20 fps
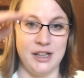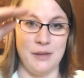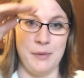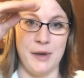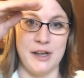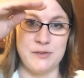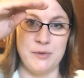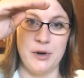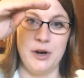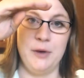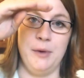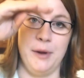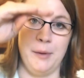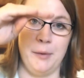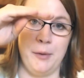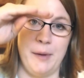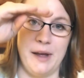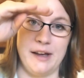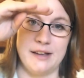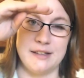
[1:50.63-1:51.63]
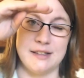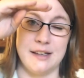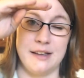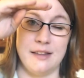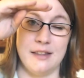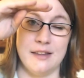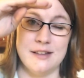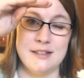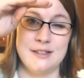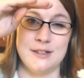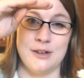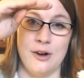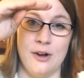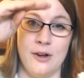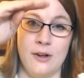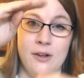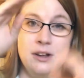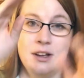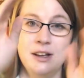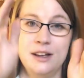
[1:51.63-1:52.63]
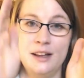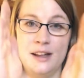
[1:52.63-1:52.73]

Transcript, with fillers: the mass market paperback is like this tall.